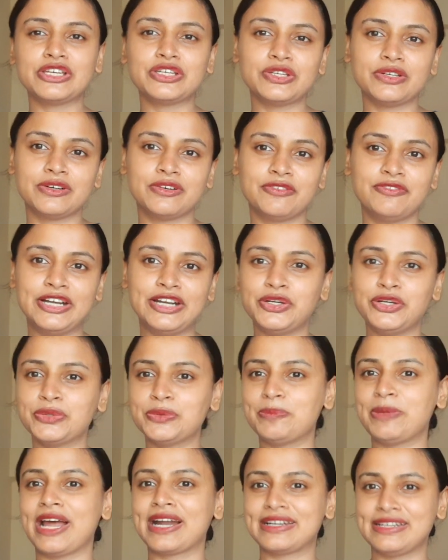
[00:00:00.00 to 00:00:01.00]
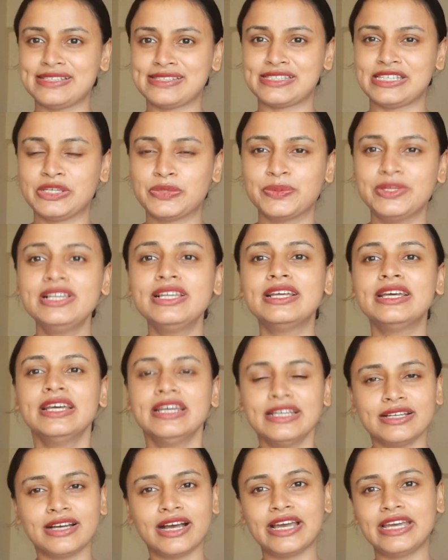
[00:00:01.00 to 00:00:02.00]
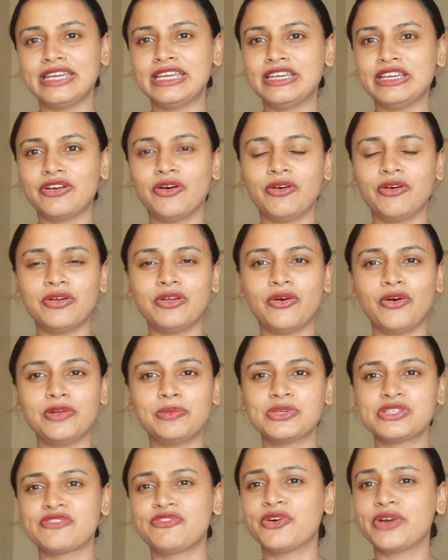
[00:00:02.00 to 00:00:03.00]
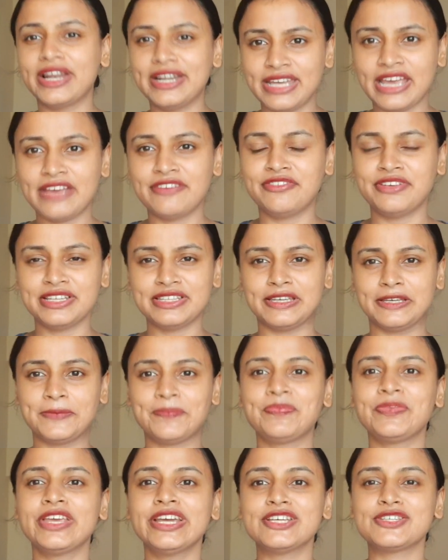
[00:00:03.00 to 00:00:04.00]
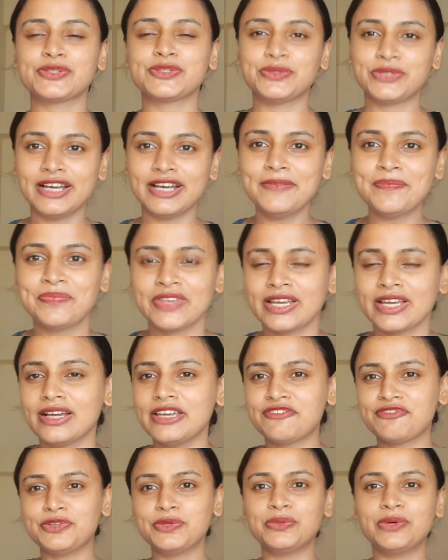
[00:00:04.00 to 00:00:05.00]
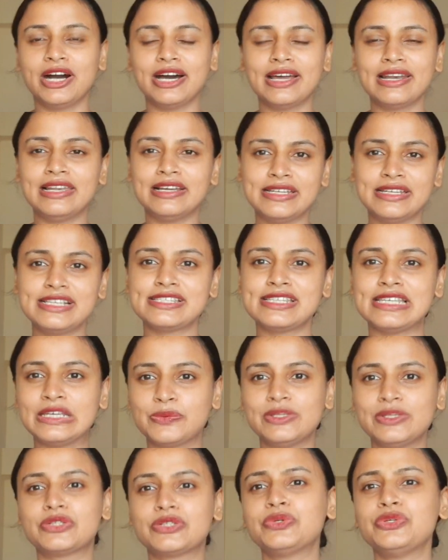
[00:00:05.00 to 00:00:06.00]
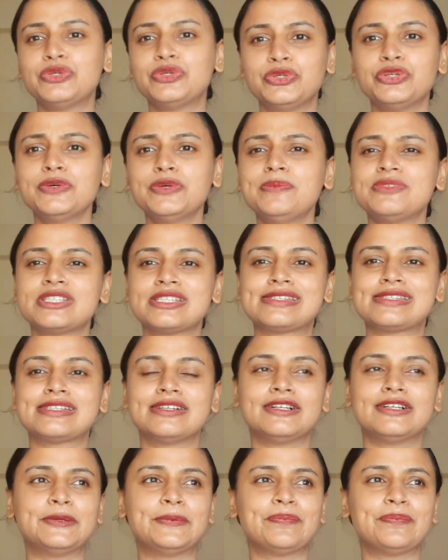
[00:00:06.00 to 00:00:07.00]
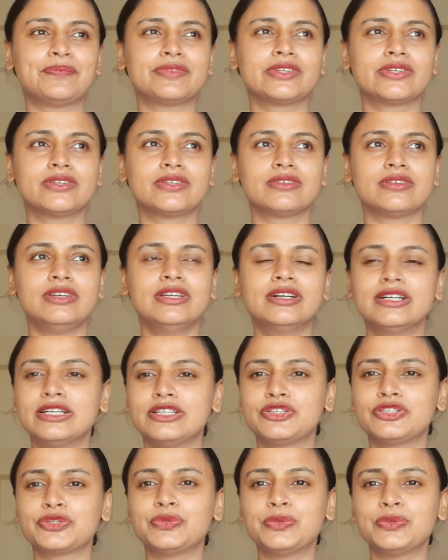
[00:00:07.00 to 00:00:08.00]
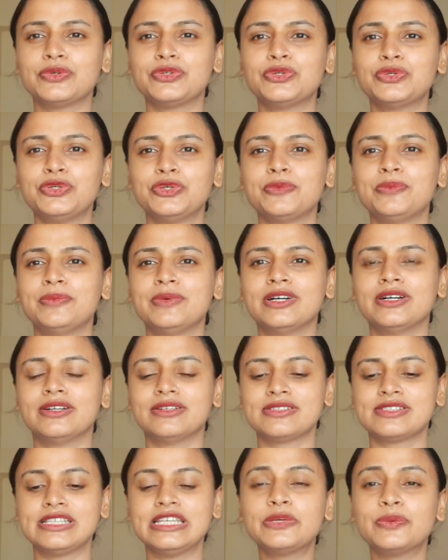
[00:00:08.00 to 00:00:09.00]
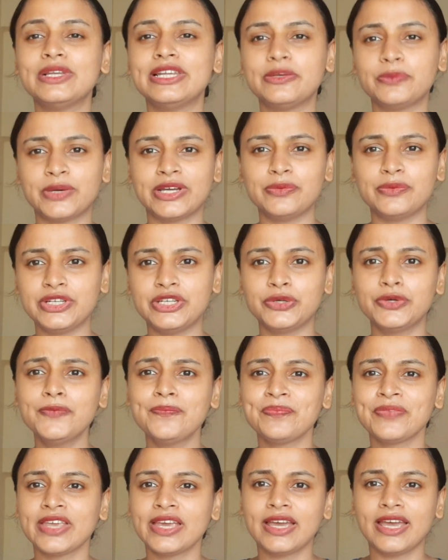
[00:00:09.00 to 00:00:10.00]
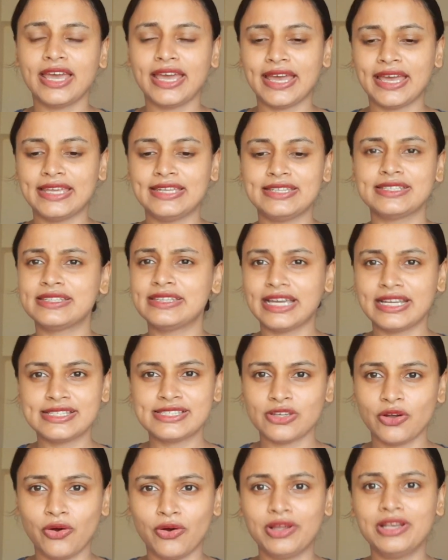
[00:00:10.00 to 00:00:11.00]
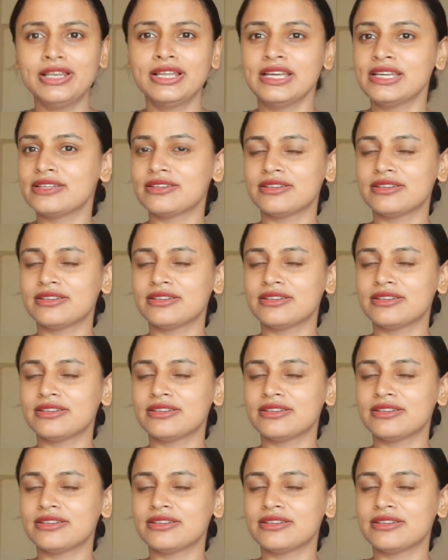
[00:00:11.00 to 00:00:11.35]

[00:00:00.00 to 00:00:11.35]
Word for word: went to practice SQL, I almost forget everything. So yeah, if you are learning SQL through YouTube, just learn through YouTube SQL in one video, and that's all.